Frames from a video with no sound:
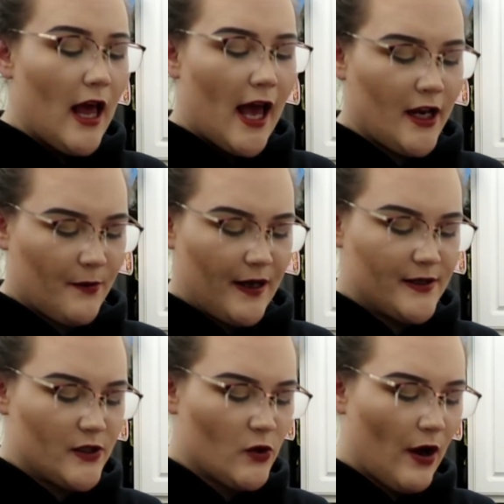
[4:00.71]

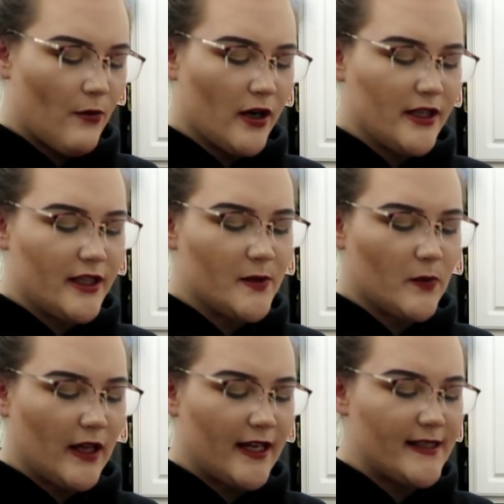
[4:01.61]
Anyways, so I worked at this
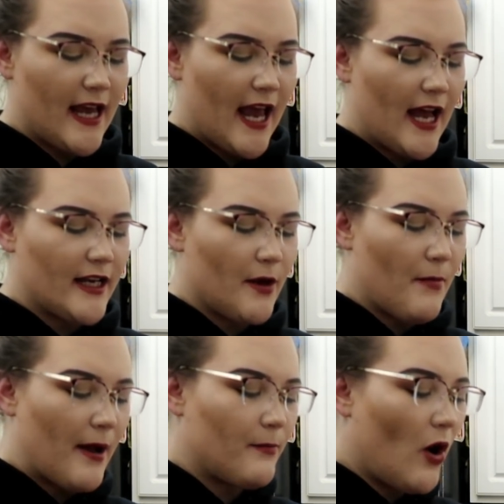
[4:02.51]
place and
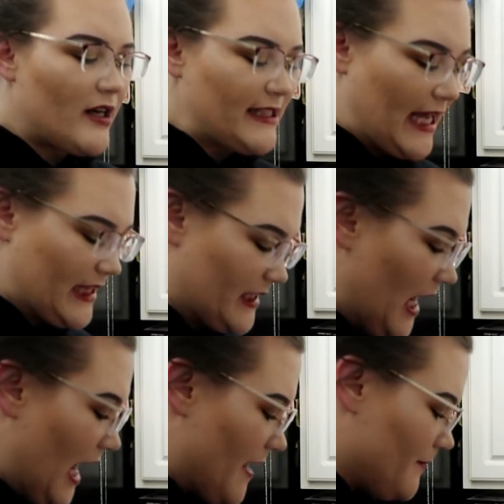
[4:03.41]
my boss at the
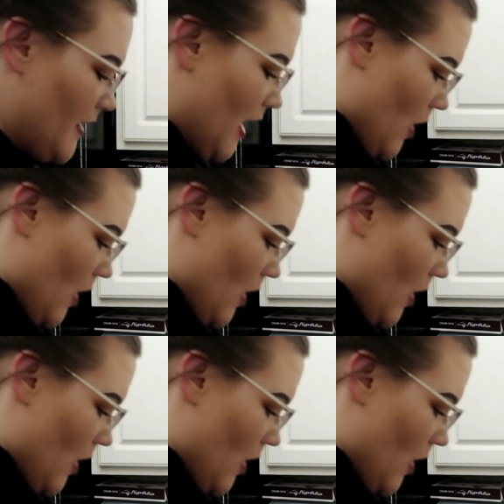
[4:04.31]
time